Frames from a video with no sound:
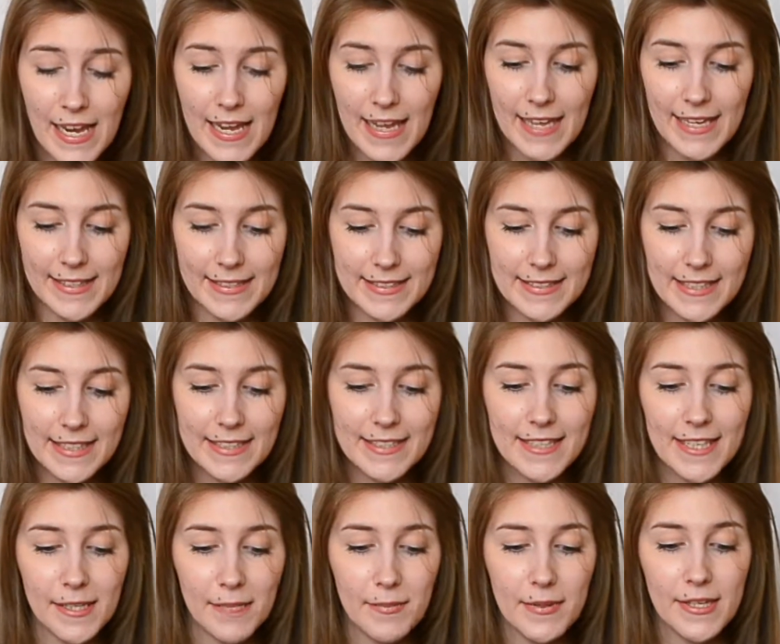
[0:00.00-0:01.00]
It did
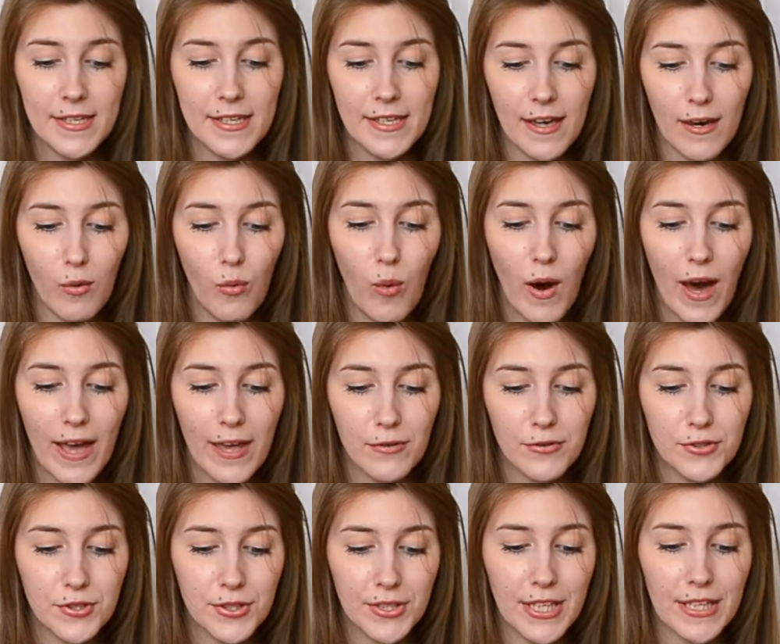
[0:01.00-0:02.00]
take me a while
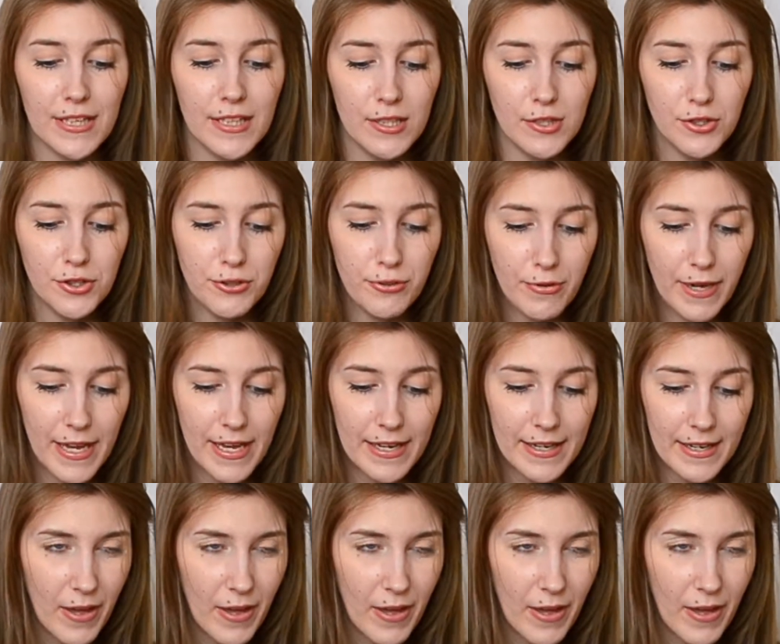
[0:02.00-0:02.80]
to get into it.